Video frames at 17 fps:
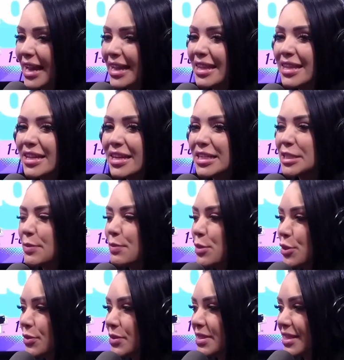anything that is
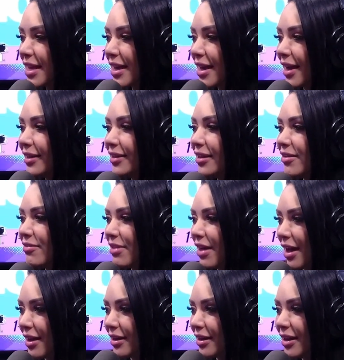music i love
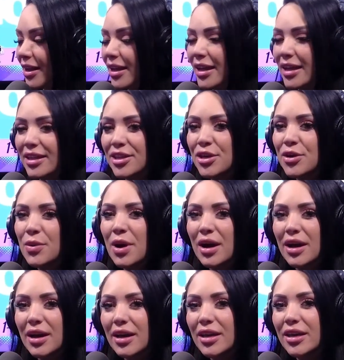that correct so you are,
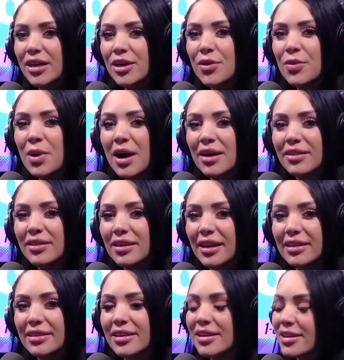you are the
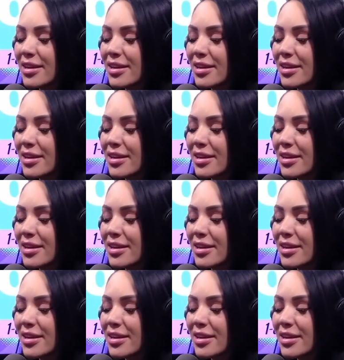like the